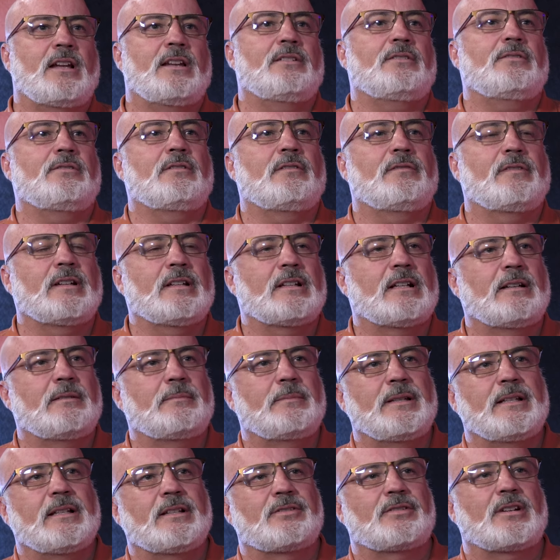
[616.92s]
I don't know if I
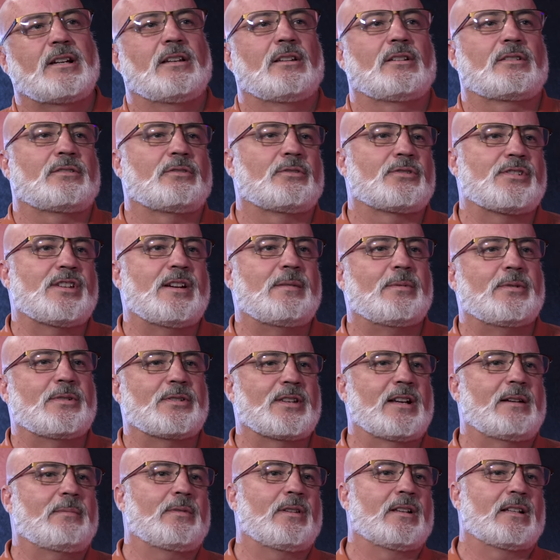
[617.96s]
mean, I try to look those numbers
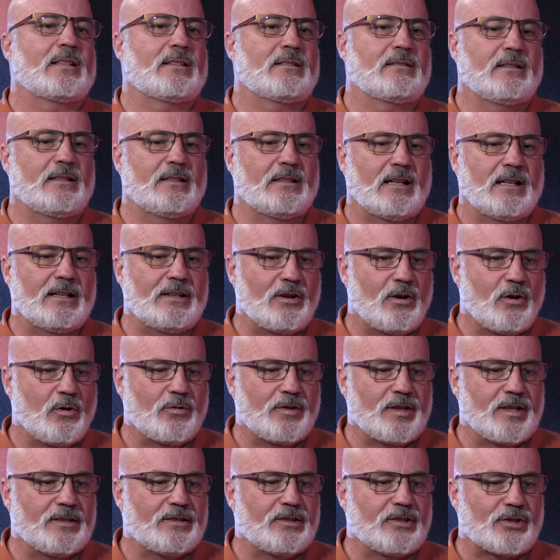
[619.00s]
up. Like, I know
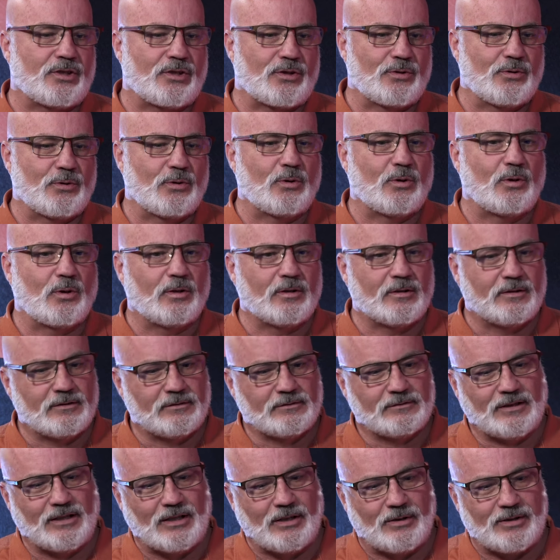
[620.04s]
that the school,
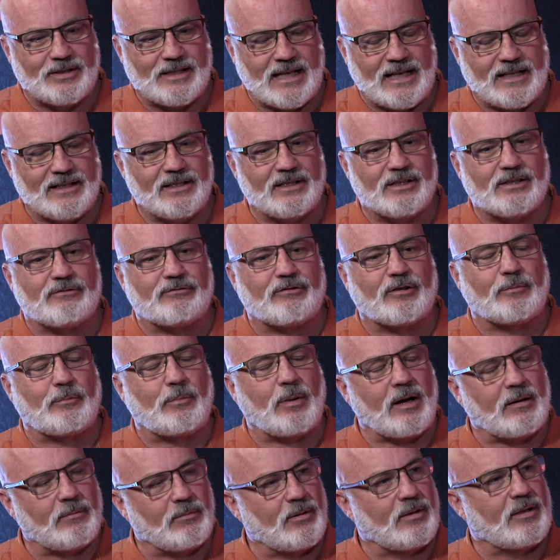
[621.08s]
you know, attendance for
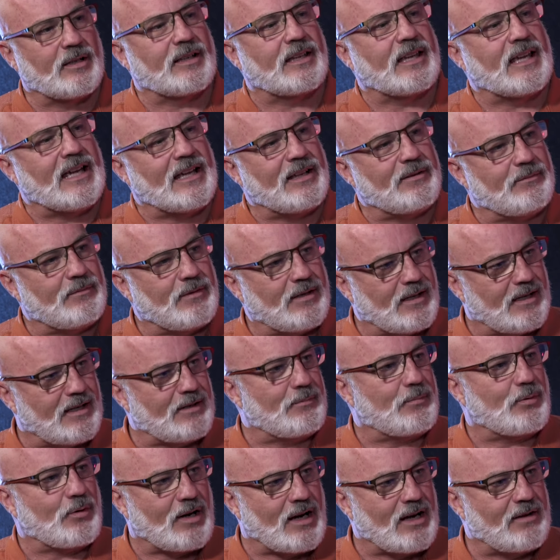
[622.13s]
public and
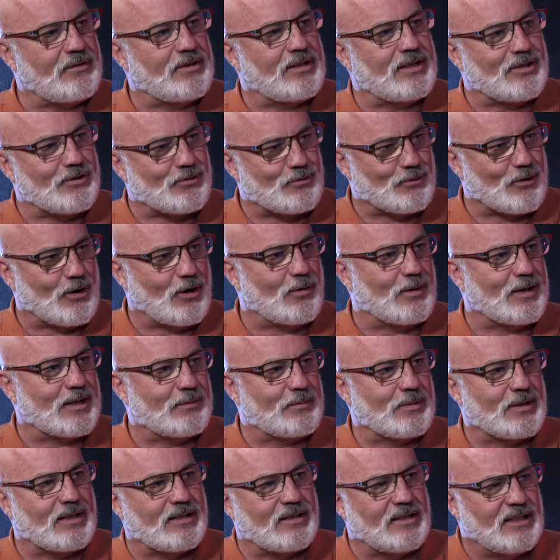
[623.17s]
private is growing,
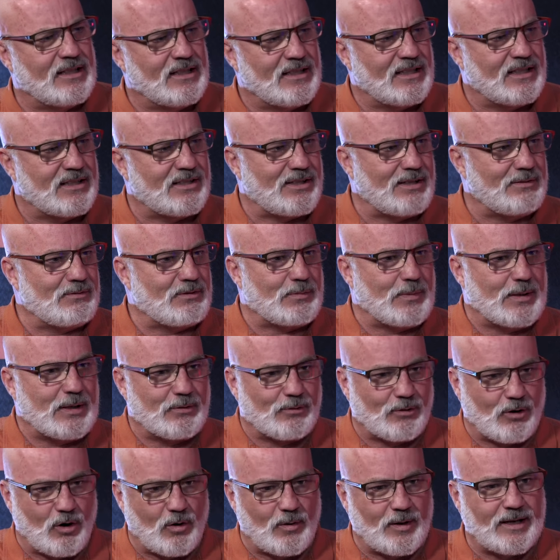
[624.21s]
but it seems to be
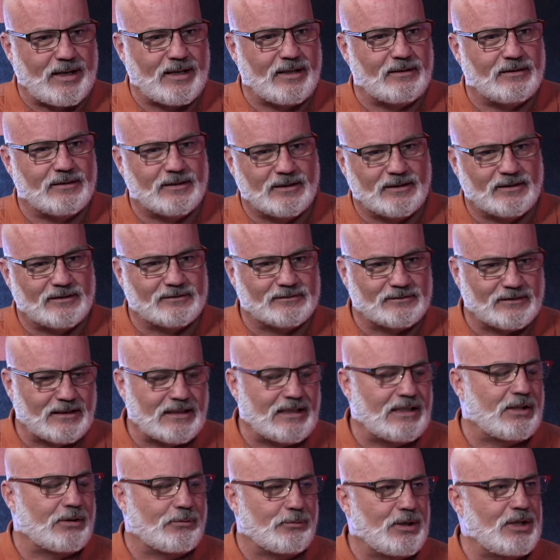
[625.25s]
growing.
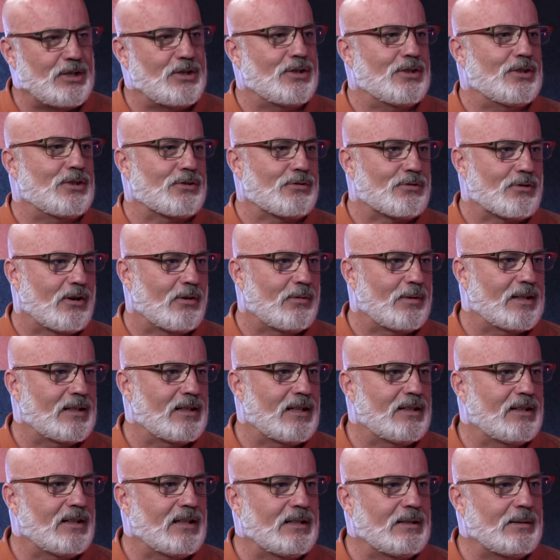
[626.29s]
The region is growing.
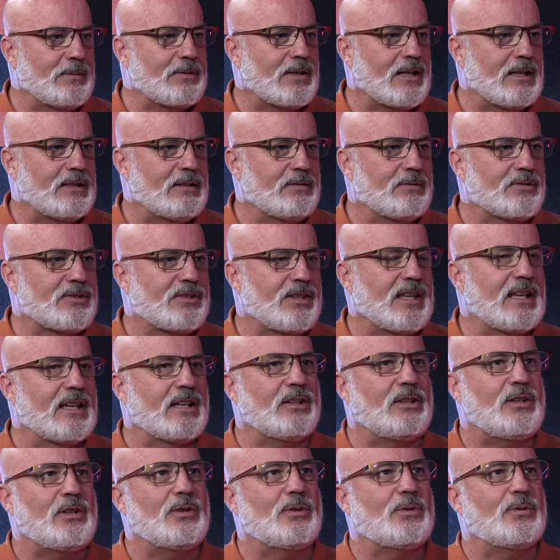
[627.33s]
I don't seeing
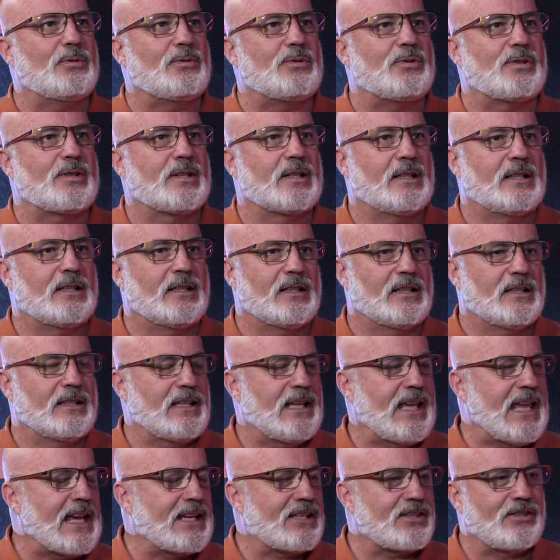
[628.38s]
a huge
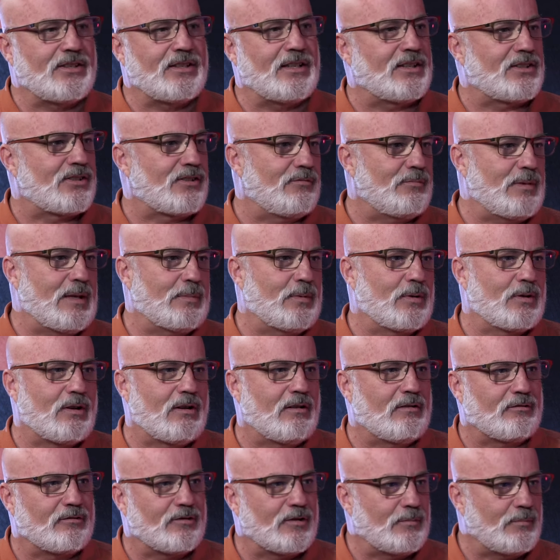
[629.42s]
exodus of people
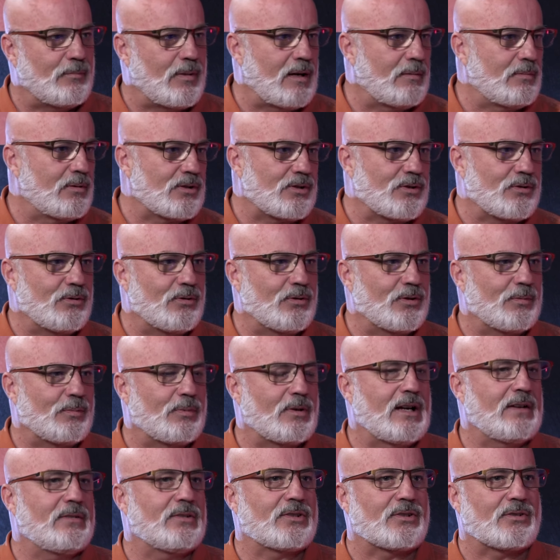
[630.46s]
going from public school to
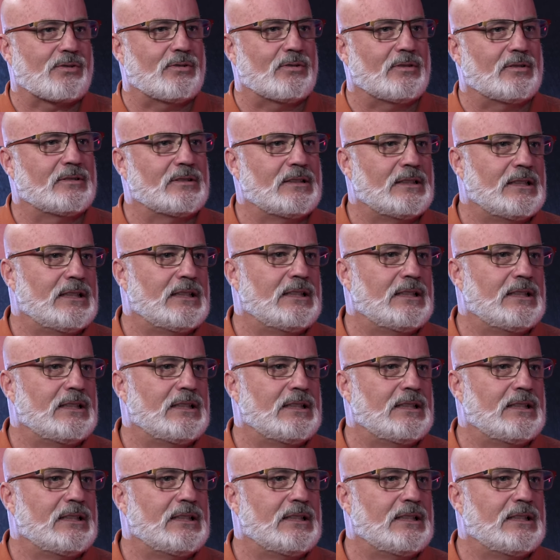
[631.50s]
private school.